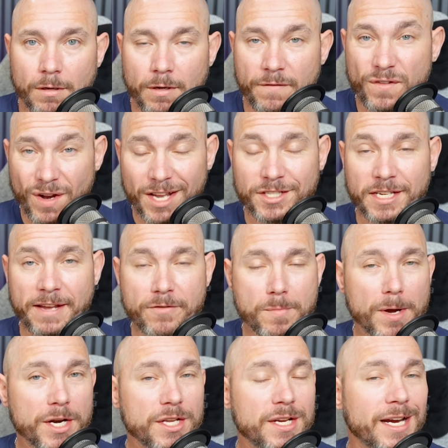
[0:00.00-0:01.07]
If you like saving money,
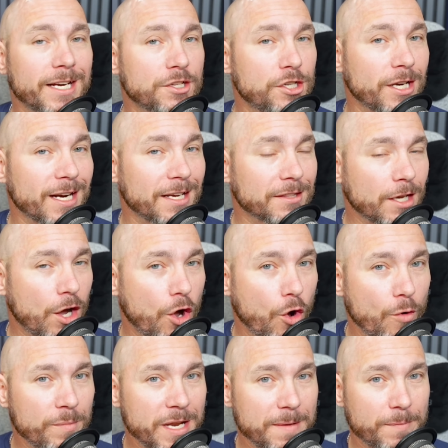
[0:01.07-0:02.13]
you got to check out the Home
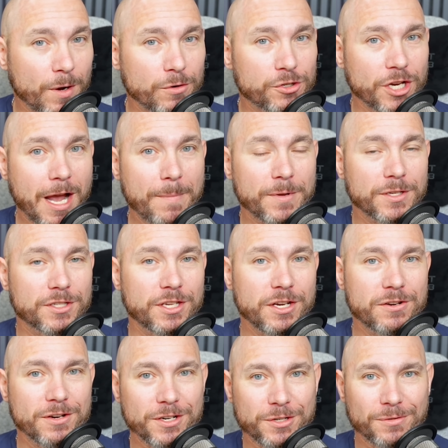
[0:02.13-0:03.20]
Depot Shopping
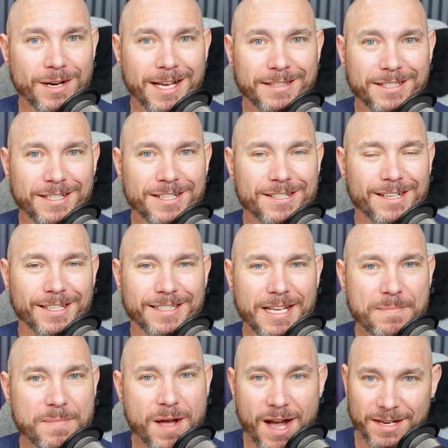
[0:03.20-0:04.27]
Secrets right there. Click that
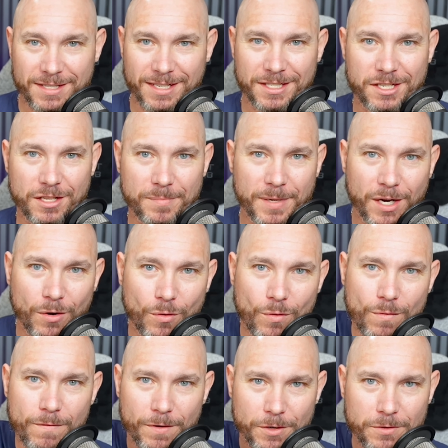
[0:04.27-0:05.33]
box, get you the big old
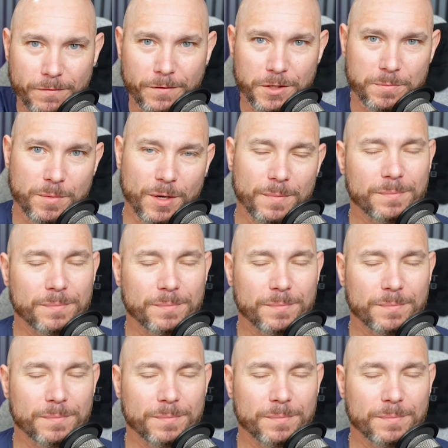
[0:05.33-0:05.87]
virtual fist bump.